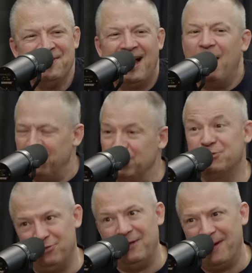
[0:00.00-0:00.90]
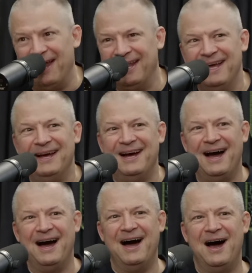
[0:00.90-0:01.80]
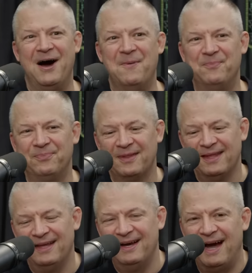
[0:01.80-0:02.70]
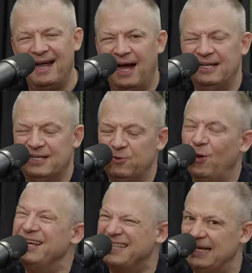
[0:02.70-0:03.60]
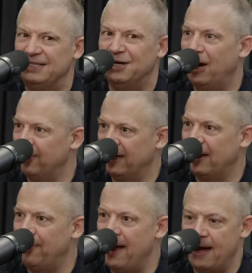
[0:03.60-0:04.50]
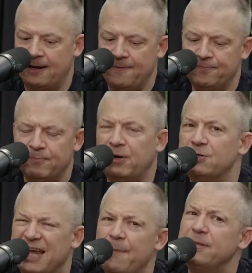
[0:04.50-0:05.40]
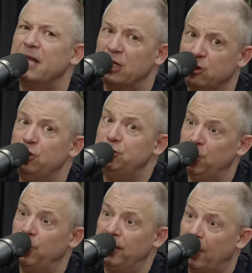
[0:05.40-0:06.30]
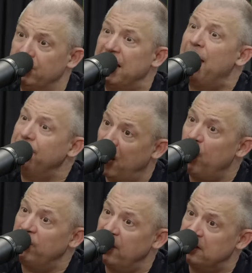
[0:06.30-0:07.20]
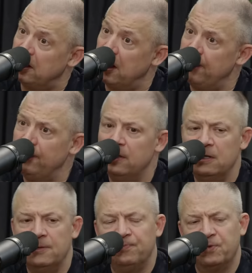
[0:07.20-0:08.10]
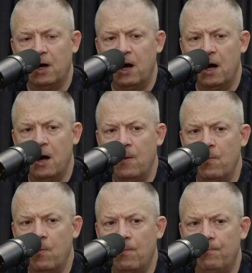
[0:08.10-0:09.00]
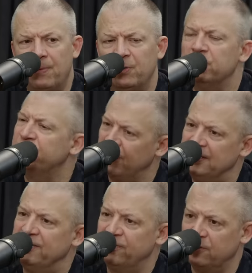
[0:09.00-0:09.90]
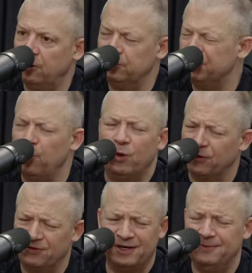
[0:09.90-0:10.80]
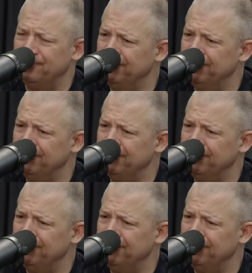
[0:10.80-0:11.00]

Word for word: it was really bad. Um, I, I didn't waste any time when I got back, but I was happy that I could do it. I was happy I went at that time. Um, but it was very difficult. It was a weird time